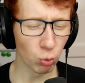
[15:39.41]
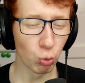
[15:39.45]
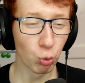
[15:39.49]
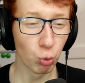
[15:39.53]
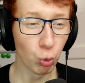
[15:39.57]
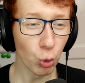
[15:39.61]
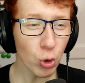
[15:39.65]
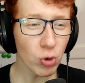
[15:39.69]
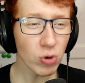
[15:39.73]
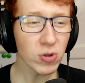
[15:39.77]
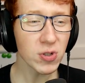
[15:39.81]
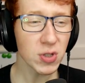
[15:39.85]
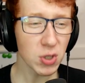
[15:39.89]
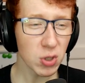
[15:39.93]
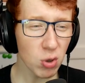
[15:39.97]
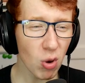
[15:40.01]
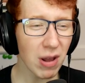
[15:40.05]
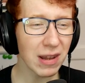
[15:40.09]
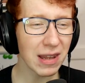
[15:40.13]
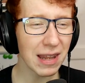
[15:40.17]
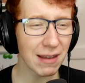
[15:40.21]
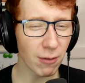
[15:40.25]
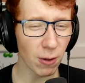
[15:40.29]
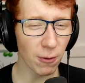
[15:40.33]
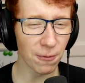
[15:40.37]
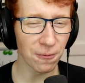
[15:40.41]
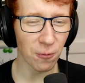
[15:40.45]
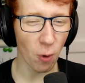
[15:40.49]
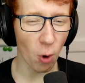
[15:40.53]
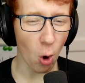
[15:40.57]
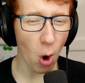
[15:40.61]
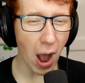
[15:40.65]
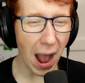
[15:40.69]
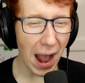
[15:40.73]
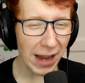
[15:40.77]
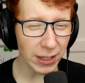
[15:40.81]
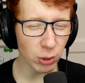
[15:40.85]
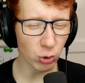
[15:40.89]
Route 2 at level
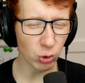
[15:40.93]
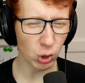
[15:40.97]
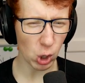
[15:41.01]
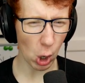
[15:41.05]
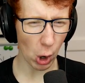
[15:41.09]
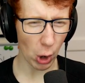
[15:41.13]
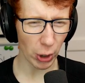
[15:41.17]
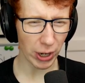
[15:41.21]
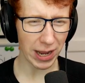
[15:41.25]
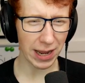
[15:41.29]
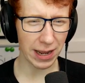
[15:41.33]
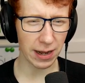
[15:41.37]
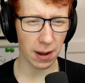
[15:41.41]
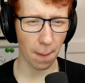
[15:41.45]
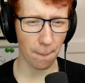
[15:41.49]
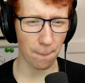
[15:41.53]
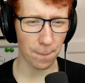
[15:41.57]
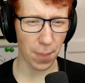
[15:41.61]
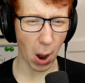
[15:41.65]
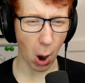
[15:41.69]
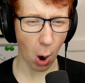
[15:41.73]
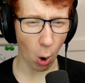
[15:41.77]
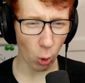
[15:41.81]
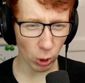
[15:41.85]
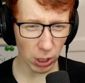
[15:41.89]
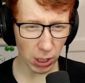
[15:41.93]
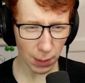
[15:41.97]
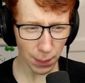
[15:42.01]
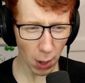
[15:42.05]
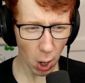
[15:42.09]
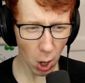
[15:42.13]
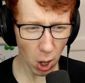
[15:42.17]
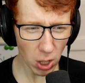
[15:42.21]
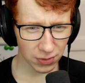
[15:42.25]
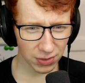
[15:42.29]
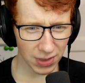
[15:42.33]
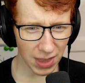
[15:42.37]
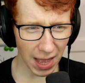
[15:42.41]
4 and you caught it in a
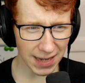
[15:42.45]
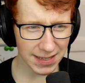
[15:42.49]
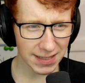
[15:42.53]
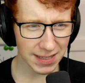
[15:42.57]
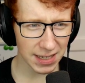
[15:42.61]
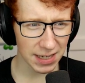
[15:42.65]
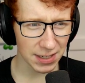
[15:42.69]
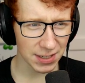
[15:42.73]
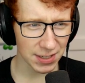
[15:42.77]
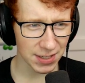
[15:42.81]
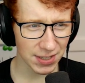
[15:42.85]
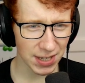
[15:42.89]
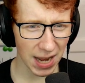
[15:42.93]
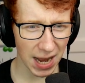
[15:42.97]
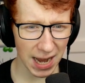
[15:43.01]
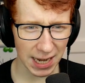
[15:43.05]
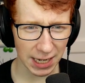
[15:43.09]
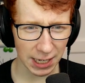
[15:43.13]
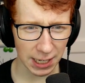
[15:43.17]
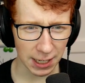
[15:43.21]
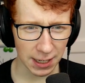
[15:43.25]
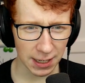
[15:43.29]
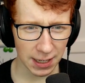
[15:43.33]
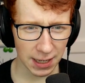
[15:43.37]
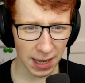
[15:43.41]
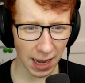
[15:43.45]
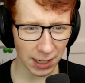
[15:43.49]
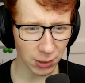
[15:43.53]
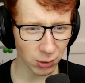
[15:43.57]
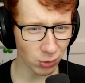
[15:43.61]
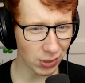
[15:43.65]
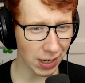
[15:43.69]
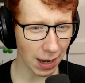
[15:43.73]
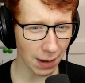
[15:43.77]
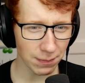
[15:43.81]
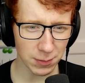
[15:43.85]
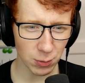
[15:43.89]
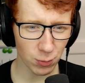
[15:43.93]
Pokeball? That's insane and you
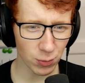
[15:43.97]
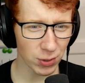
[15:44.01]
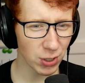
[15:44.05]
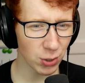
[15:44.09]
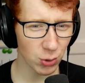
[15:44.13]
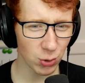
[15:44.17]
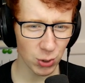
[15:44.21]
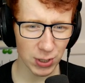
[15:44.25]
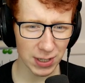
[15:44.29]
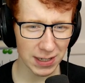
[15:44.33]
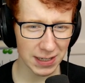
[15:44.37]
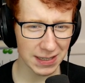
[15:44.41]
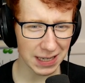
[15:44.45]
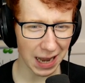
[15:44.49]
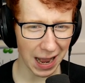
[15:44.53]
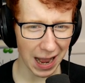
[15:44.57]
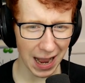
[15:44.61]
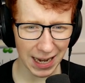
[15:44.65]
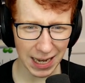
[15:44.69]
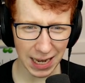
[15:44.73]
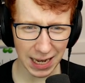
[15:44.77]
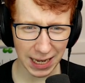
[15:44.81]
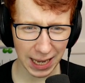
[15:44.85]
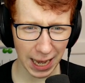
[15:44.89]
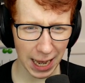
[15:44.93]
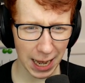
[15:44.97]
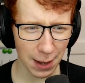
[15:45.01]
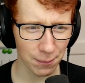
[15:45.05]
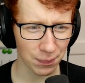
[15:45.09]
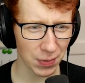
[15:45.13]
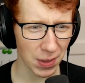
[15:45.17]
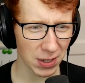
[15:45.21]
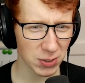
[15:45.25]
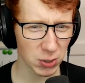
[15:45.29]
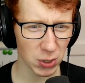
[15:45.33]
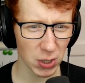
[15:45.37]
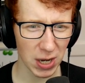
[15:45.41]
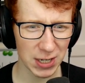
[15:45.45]
kept it with you the entire game.
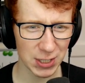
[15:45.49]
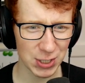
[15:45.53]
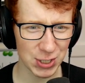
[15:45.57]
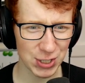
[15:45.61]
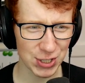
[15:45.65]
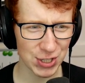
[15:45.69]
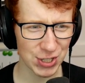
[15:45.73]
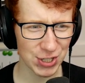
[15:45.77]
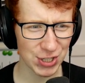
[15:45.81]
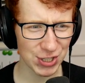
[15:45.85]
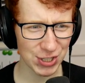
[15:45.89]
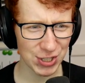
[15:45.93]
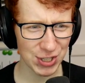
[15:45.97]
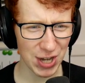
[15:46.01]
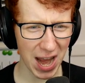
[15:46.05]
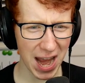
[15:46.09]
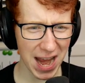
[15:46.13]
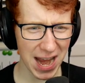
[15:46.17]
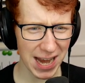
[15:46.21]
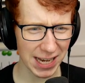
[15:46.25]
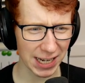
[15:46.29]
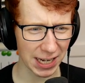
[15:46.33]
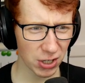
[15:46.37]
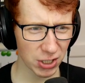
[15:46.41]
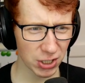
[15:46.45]
That's insane.